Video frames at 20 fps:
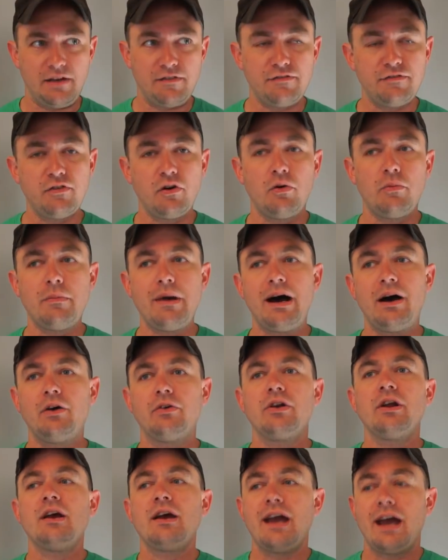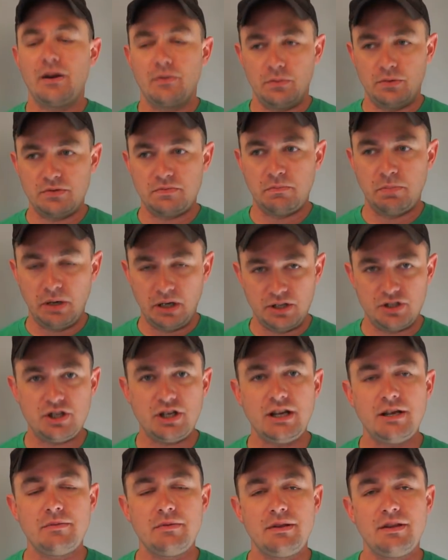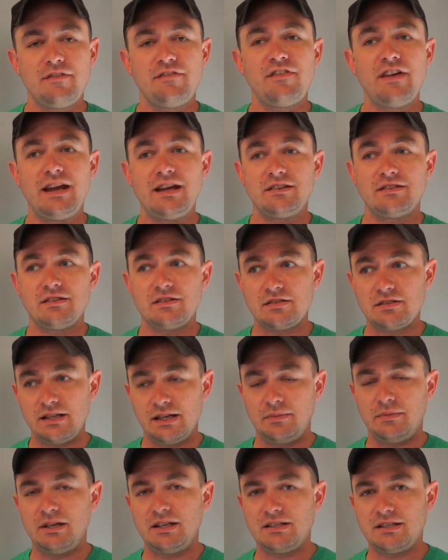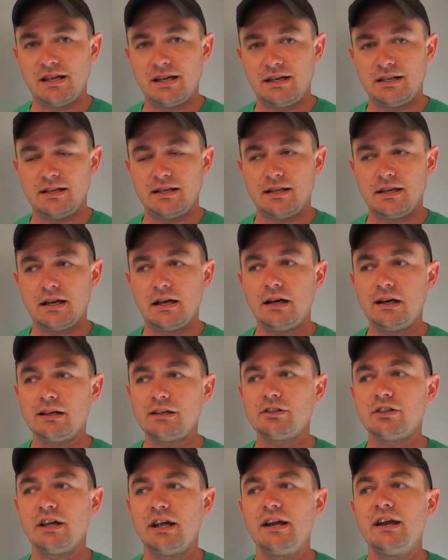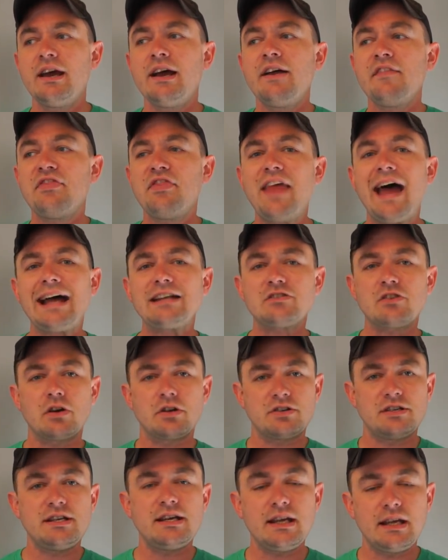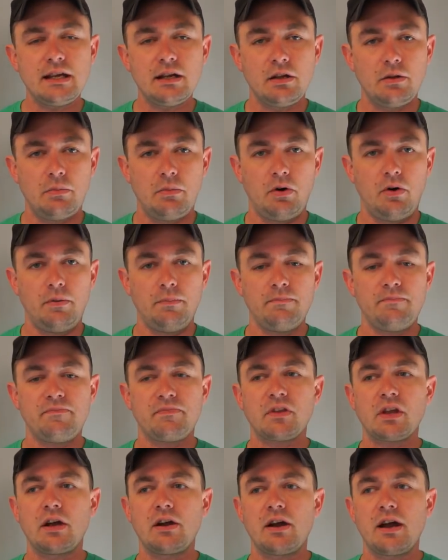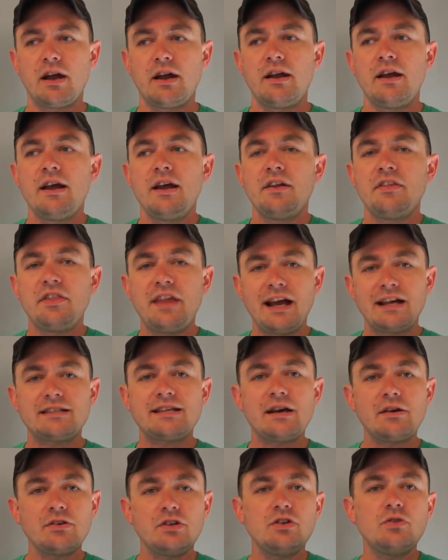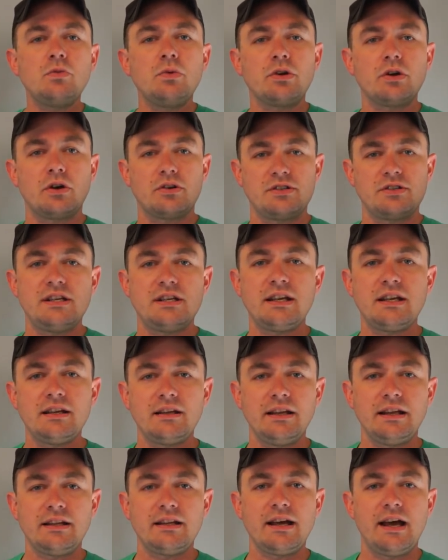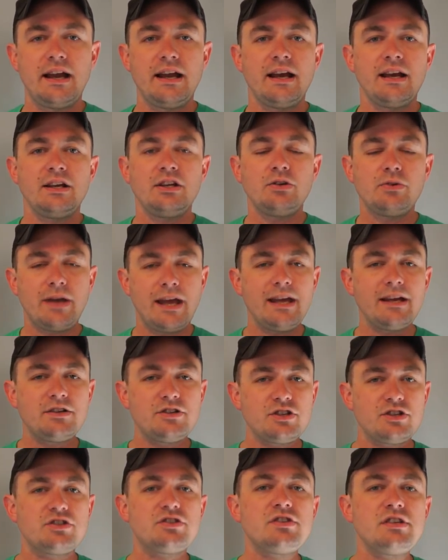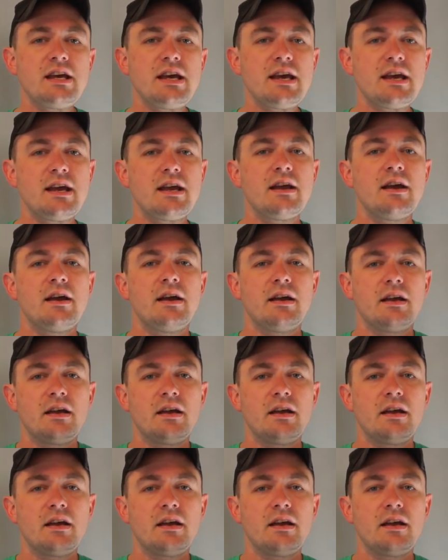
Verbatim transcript: a full mount and was punching him in the face and slamming his head into the concrete, that's articulable. All right, that's how you would articulate that. You can't just say